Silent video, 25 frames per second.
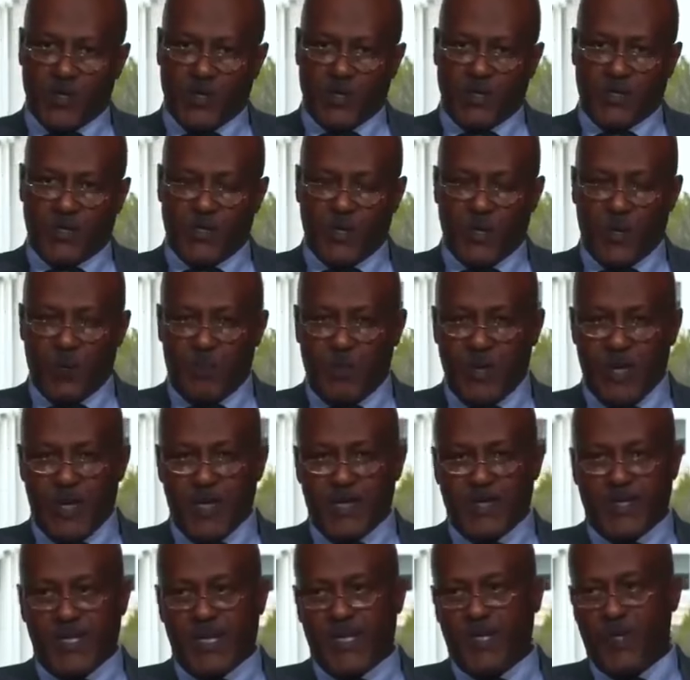in Ethiopia,
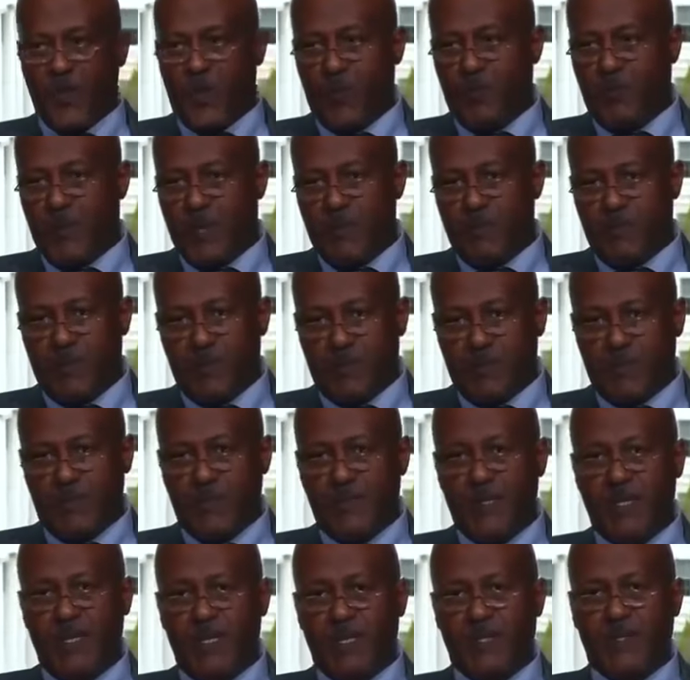and the Ethiopian
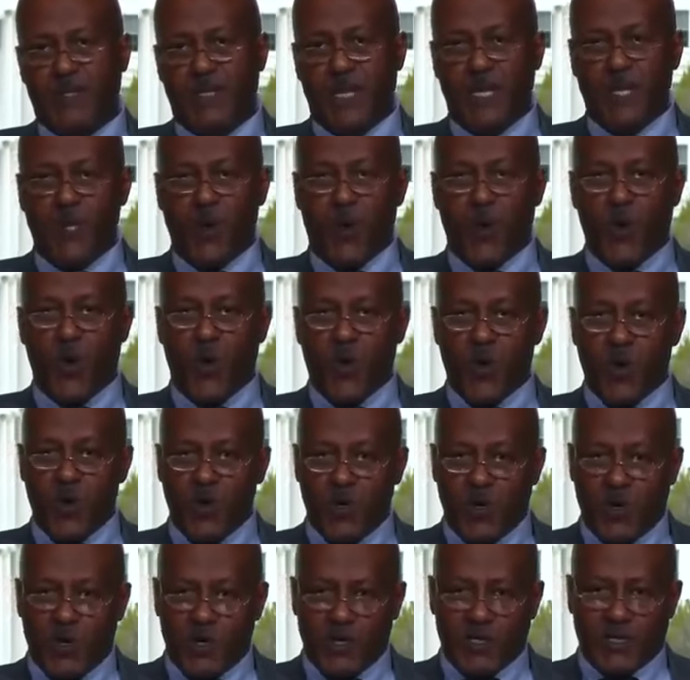people, they no
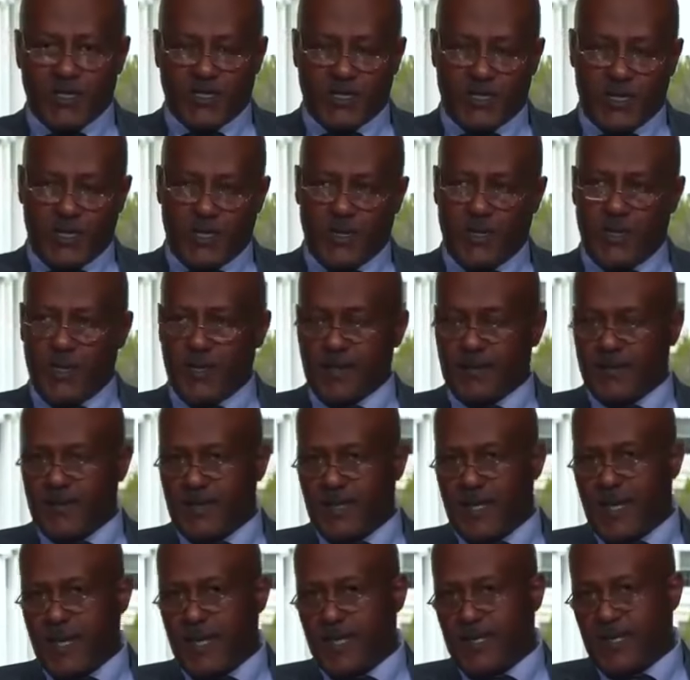longer see
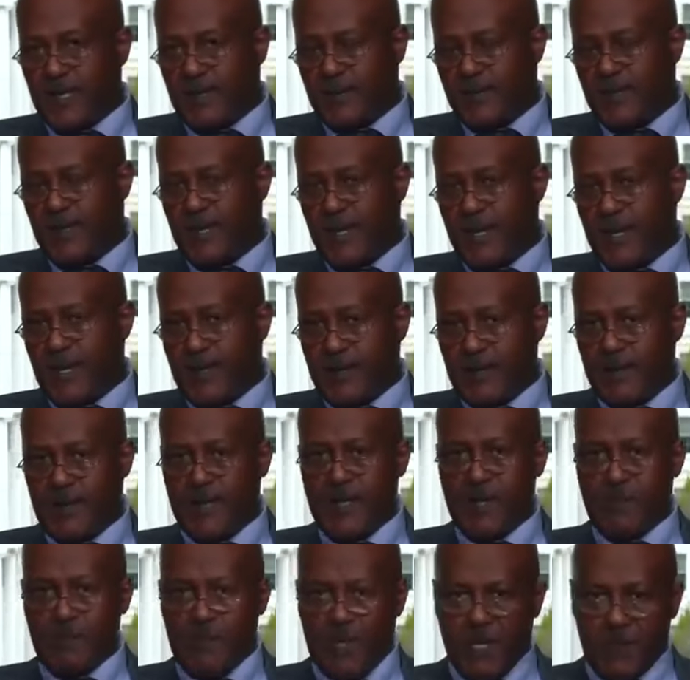Eritrea and Eritrean
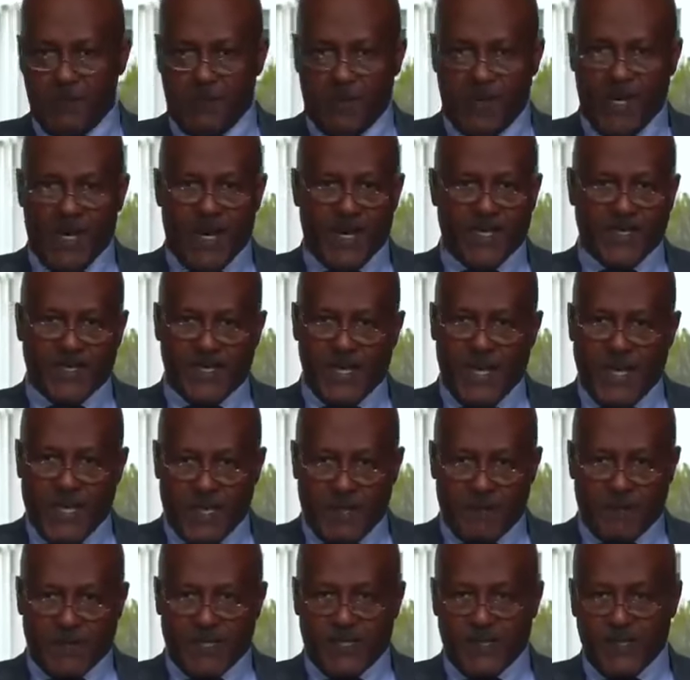people as
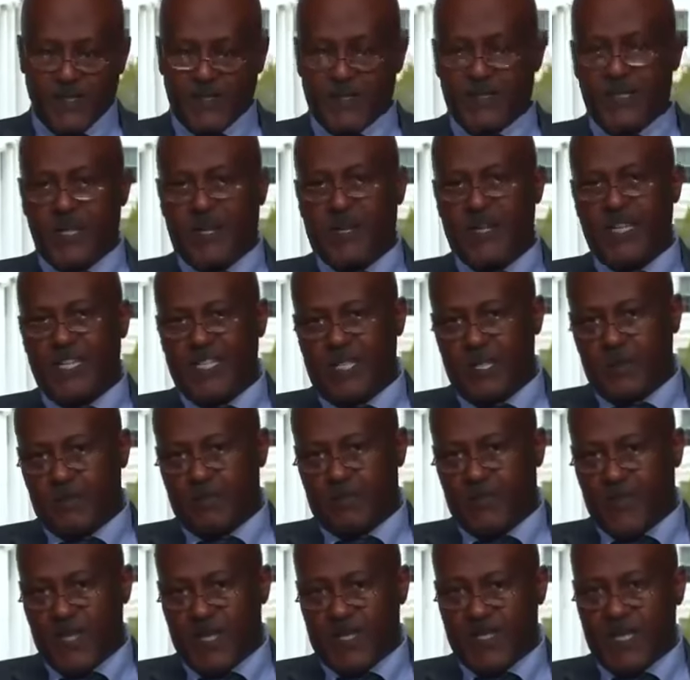enemies. It's the
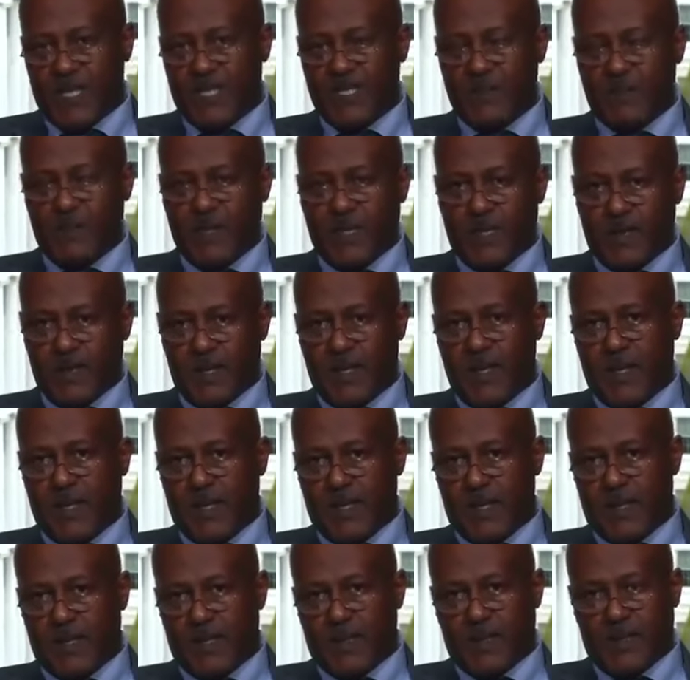regime that has been,
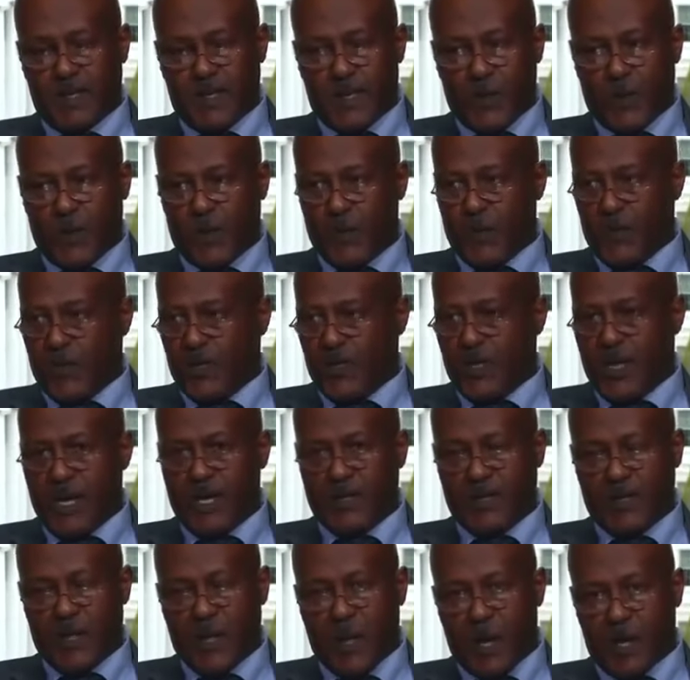you know,
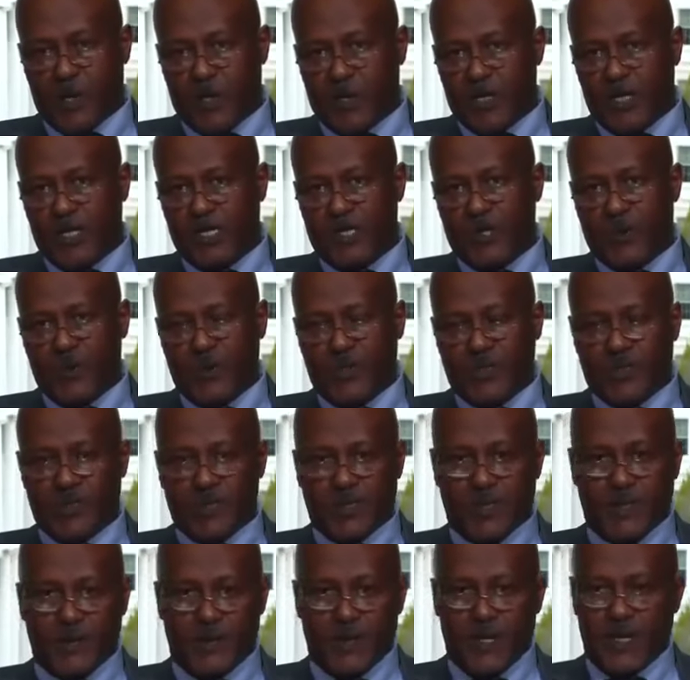at loggerheads
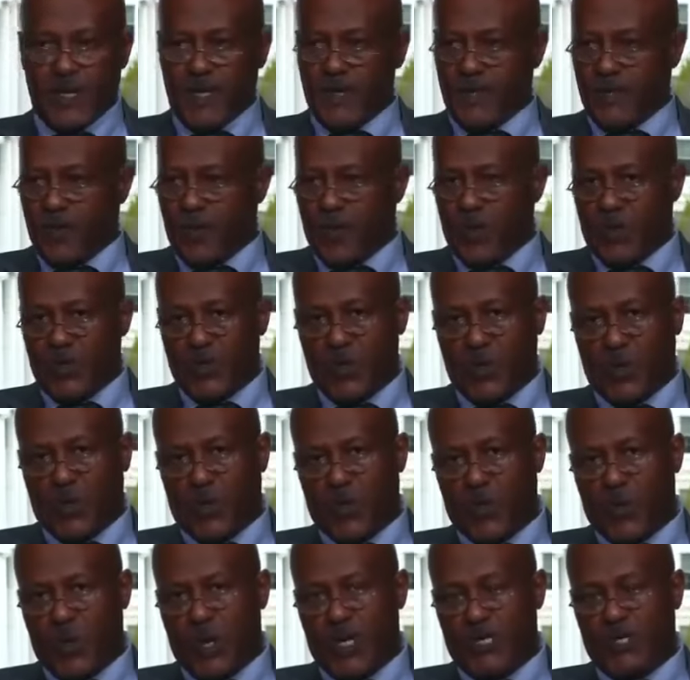with and also
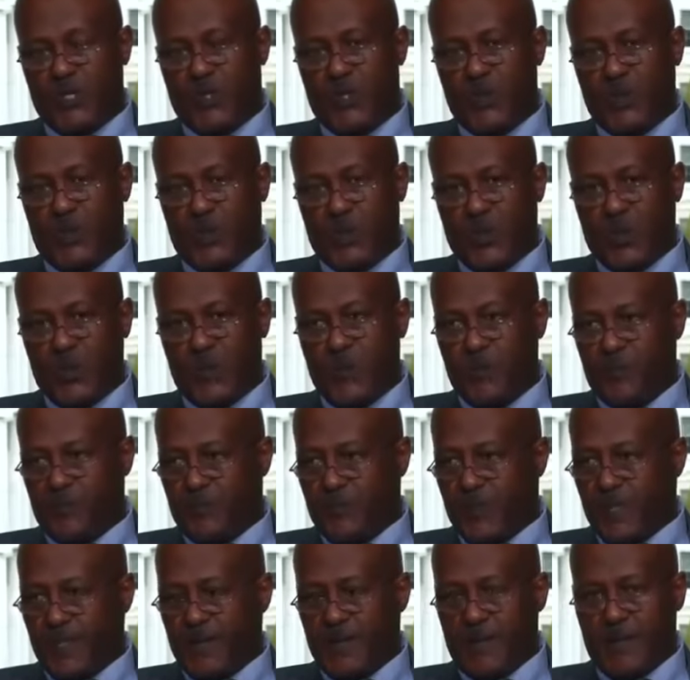wants to
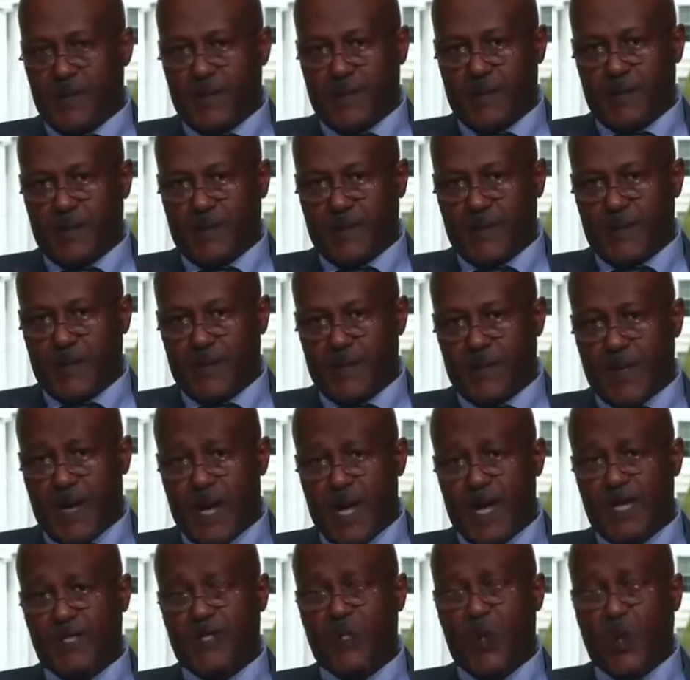
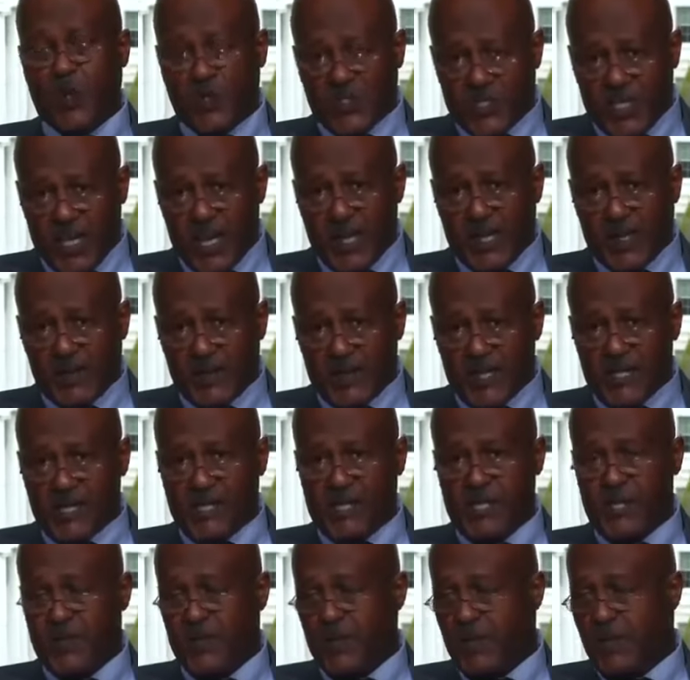has hostile
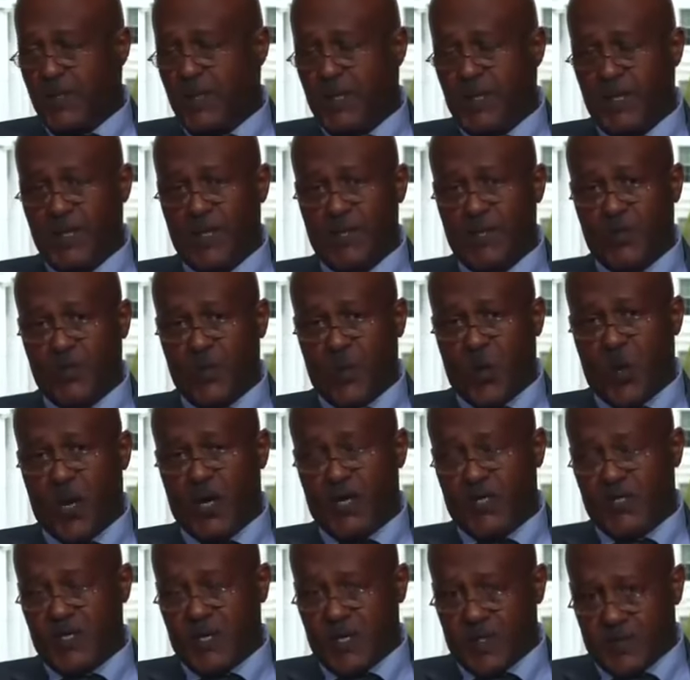intention
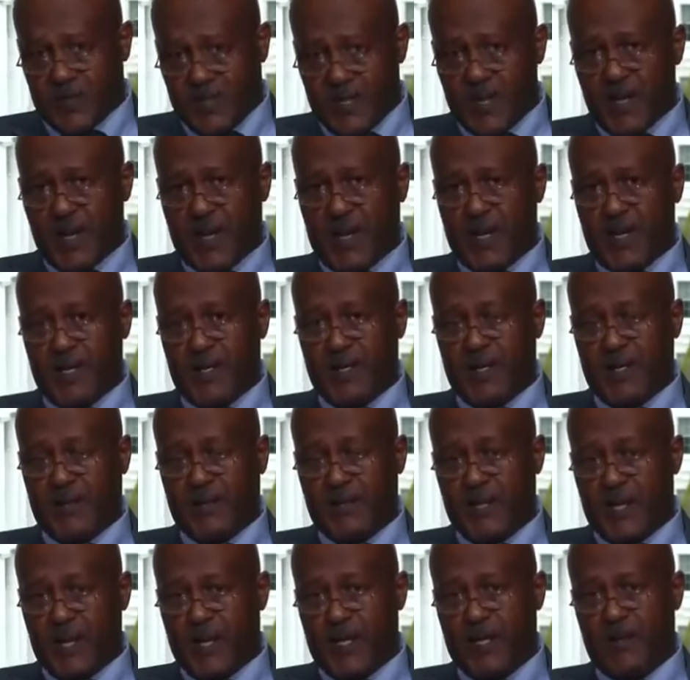towards Eritrea and the
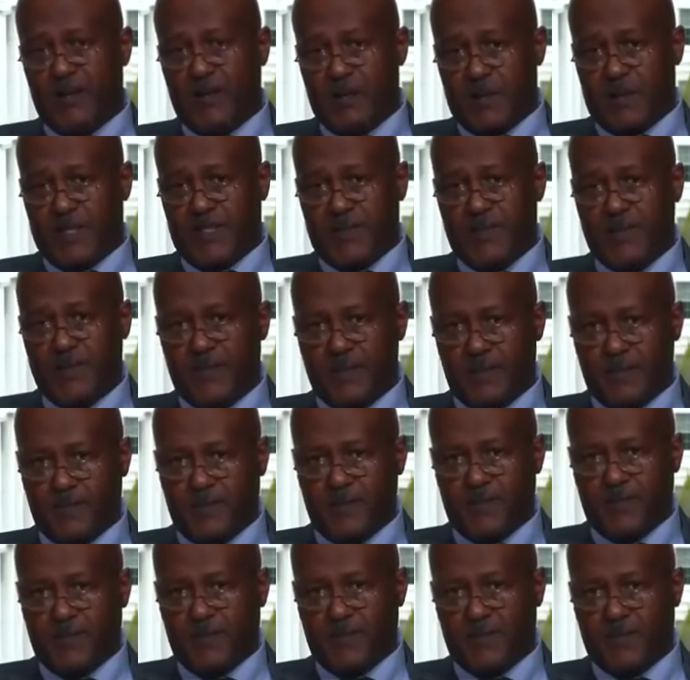Eritrean government. Right. So
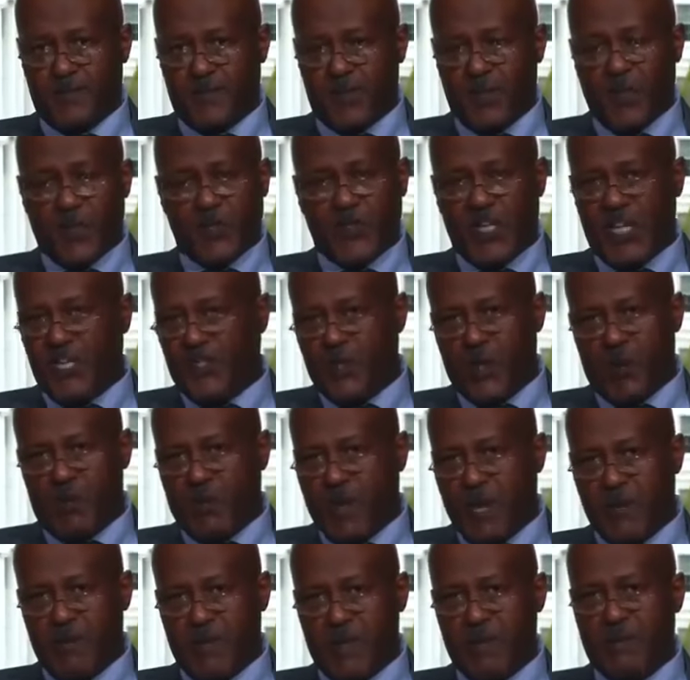you take the side.
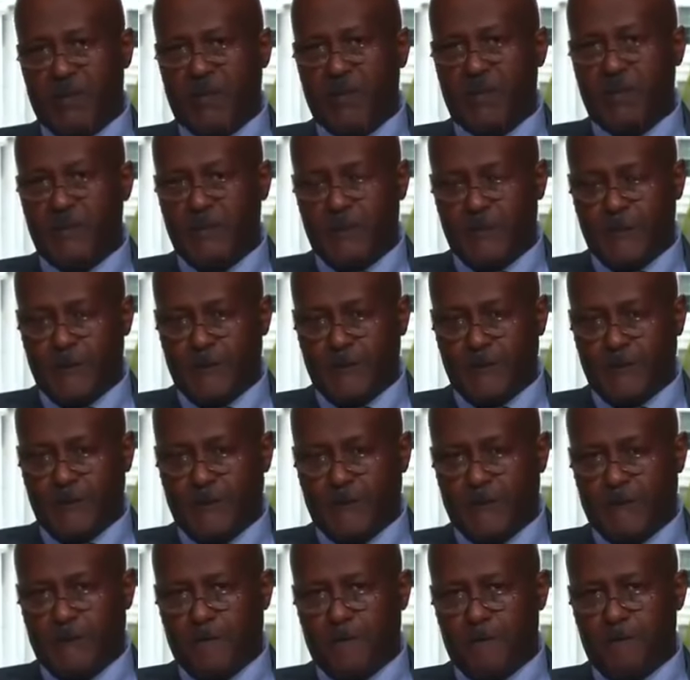You take the
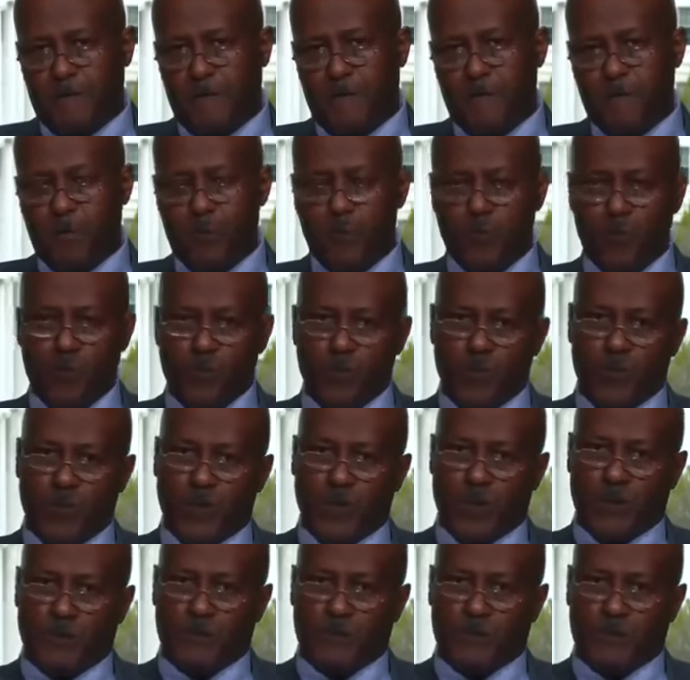side of Eritrea